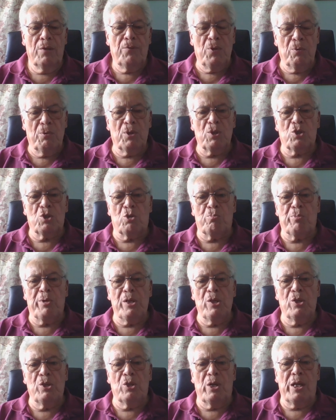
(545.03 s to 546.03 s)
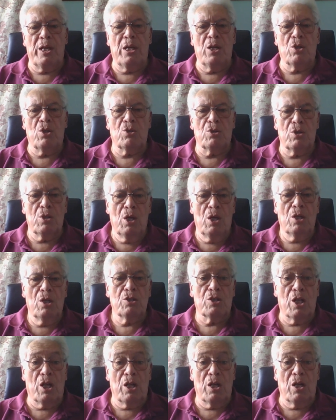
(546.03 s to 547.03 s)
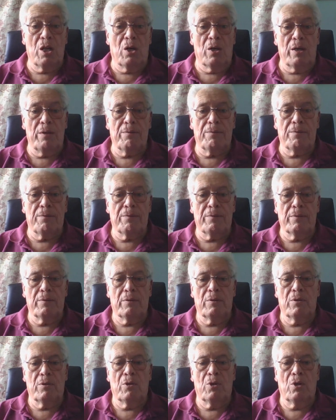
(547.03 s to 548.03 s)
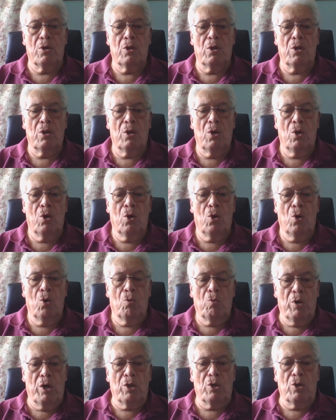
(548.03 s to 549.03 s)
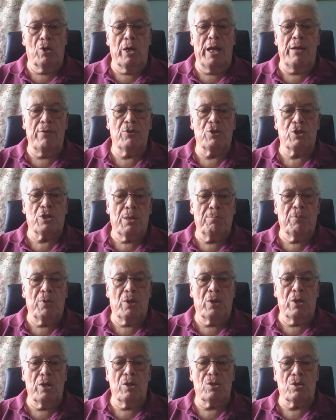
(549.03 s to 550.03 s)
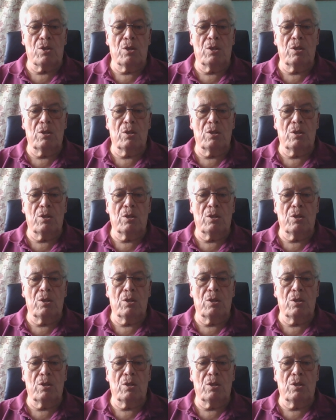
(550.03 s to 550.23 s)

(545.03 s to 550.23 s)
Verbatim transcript: If you want to bring your house to life, why not have some lights